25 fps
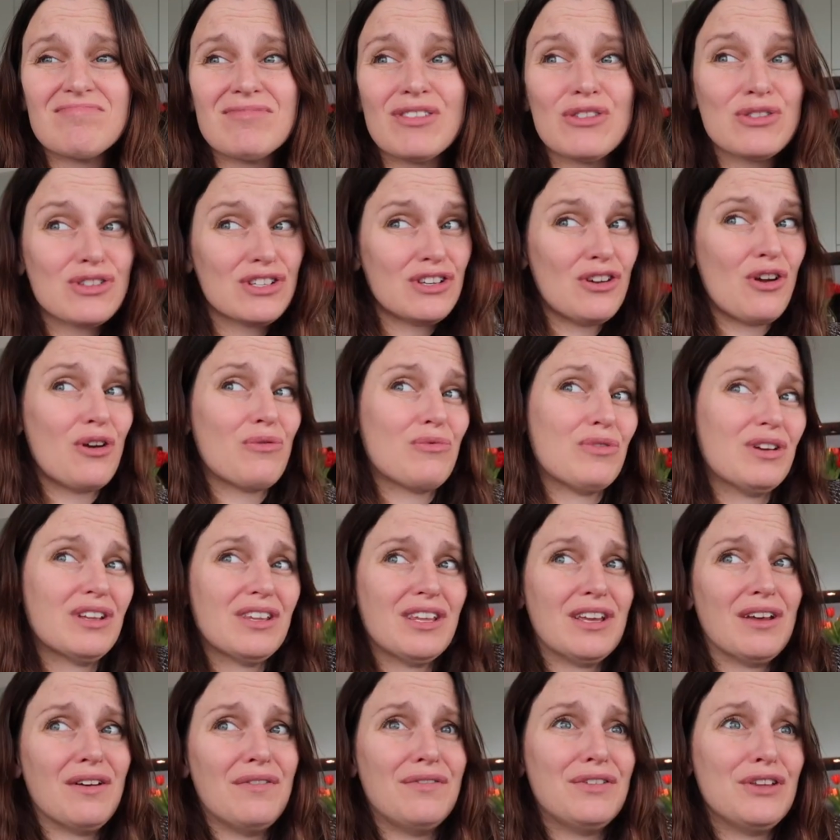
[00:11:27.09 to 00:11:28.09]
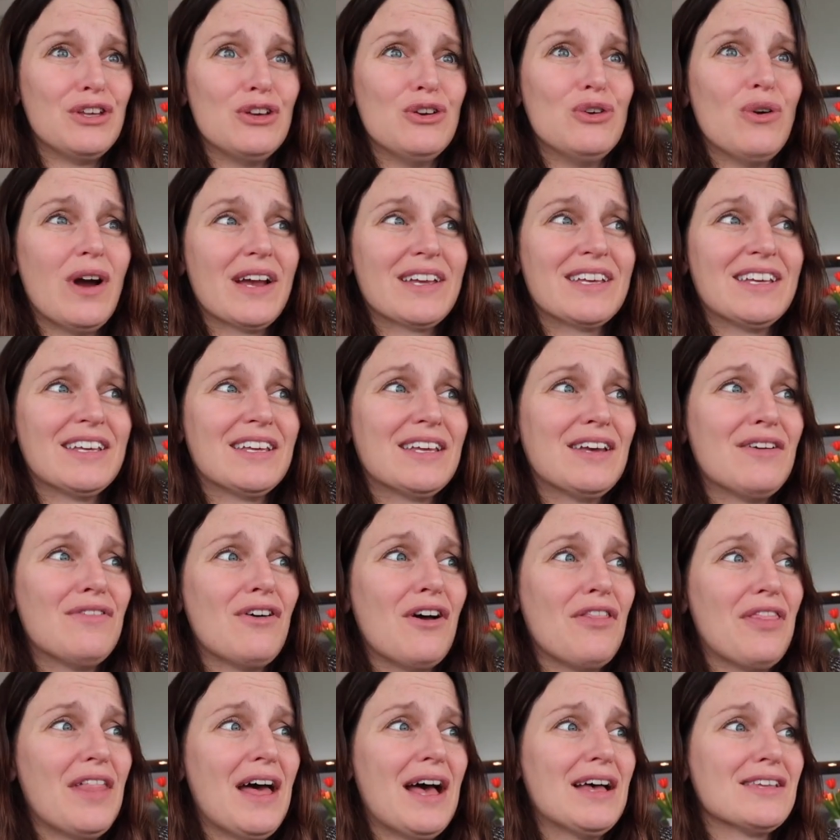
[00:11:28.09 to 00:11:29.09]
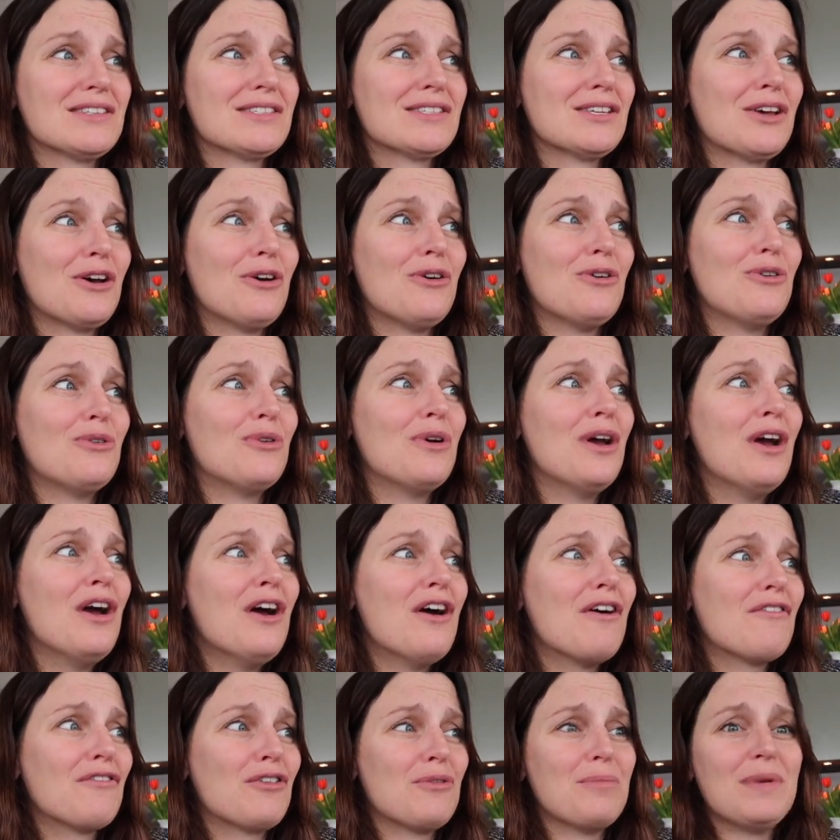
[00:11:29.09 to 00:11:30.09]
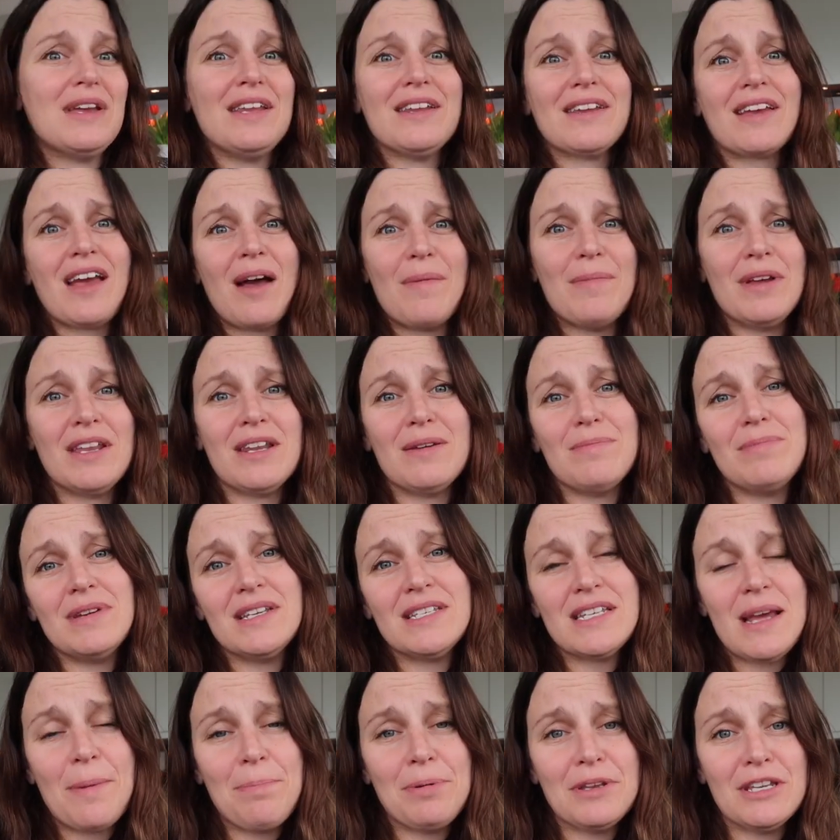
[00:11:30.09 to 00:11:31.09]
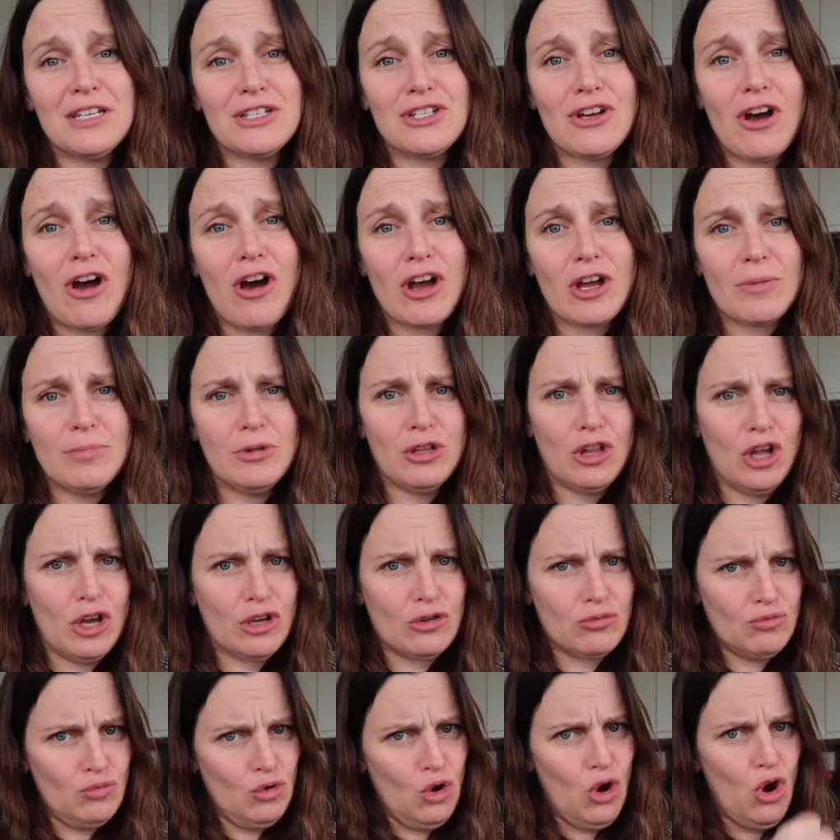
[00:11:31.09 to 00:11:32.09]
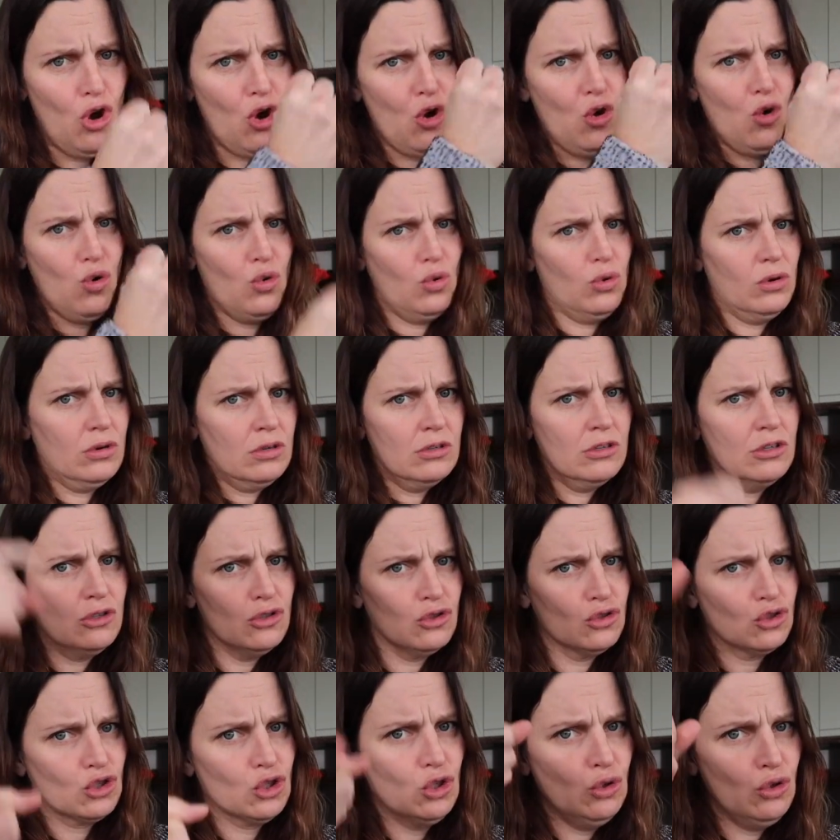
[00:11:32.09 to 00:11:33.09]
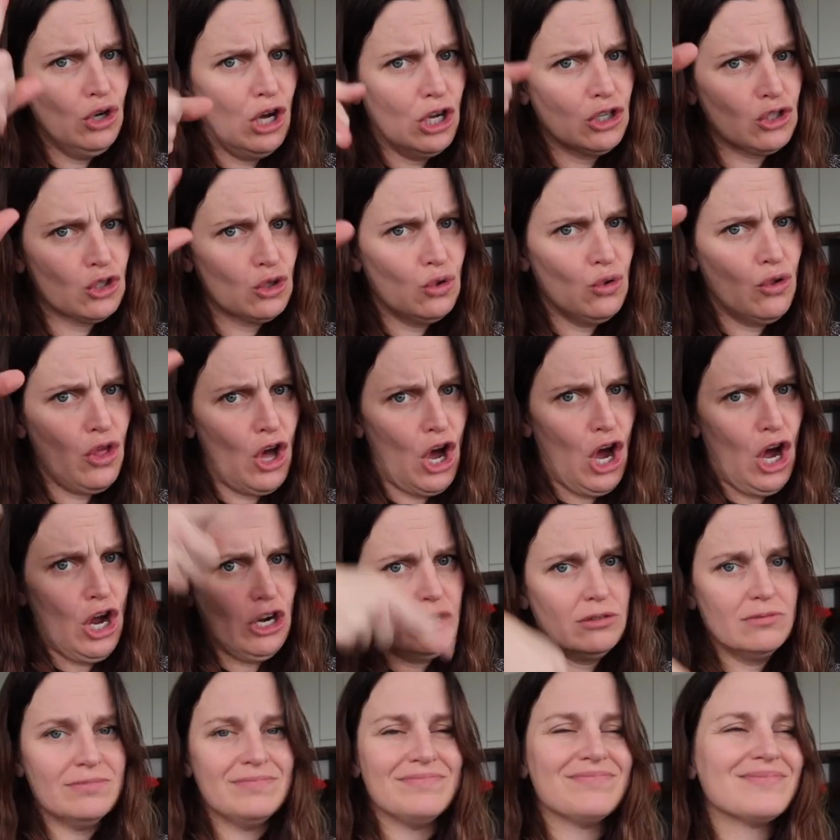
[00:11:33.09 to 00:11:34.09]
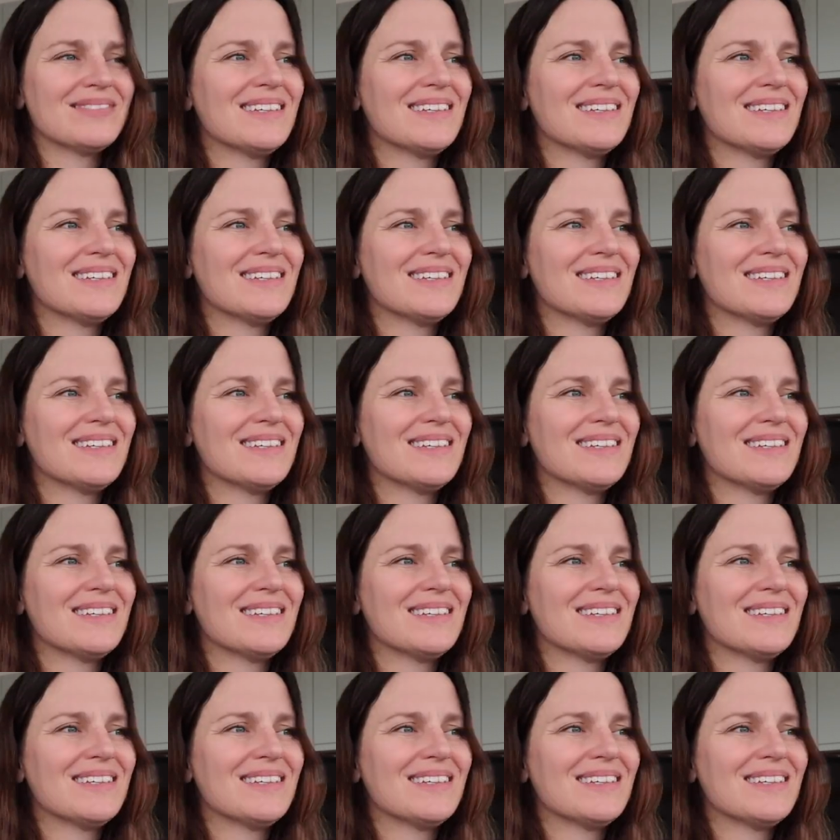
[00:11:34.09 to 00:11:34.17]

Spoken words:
There's not really a view I can give on that. So for me to come in and be deputy dog and be like, no, do not do that.